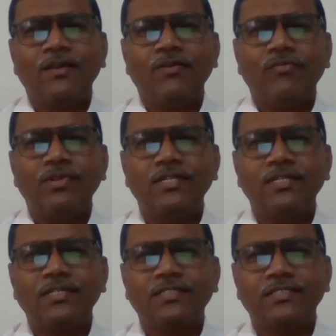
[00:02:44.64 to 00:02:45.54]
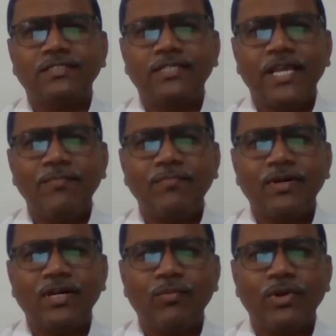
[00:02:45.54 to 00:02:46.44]
Within the
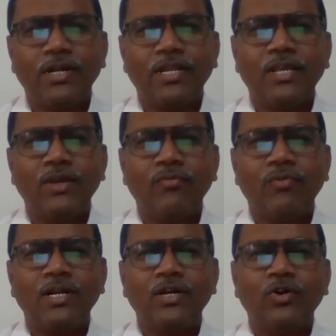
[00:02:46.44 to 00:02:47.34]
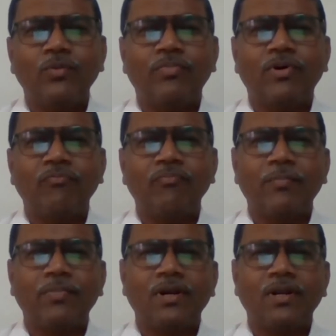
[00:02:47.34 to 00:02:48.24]
same community, one group of
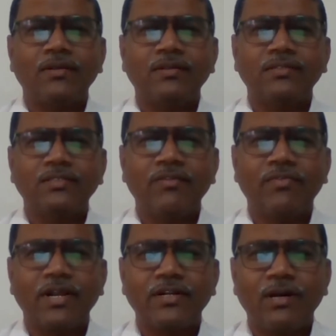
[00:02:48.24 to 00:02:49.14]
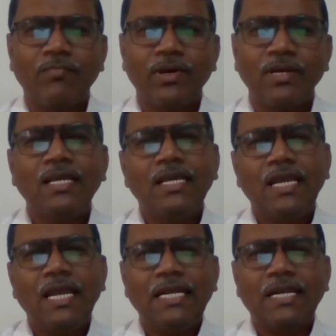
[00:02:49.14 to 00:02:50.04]
people, say for example,
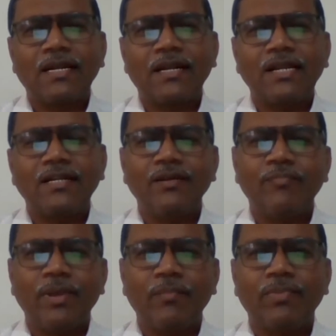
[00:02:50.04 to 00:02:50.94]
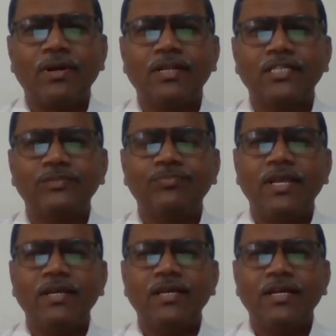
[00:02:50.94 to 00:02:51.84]
illiterate people,
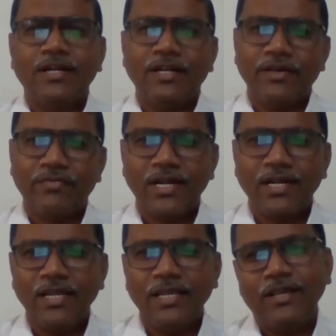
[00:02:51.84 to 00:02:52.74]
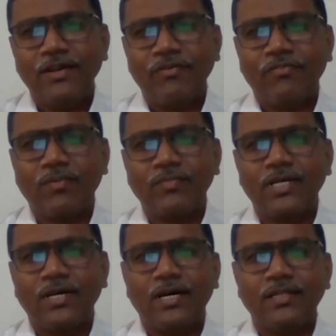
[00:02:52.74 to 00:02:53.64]
speak differently from
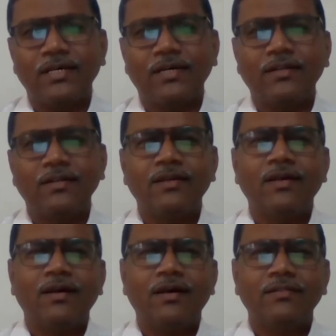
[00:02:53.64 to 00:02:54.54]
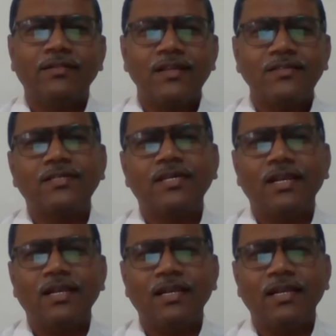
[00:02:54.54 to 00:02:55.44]
the other, that is
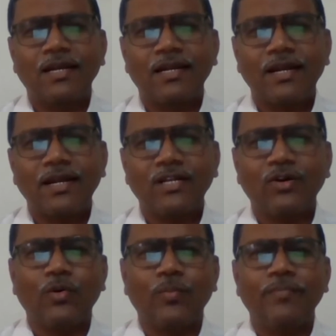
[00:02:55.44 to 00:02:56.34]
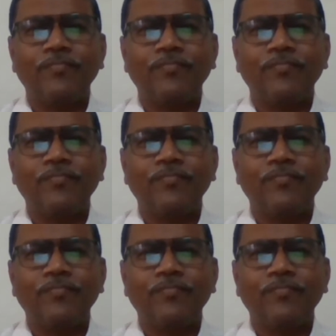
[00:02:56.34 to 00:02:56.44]
literate group.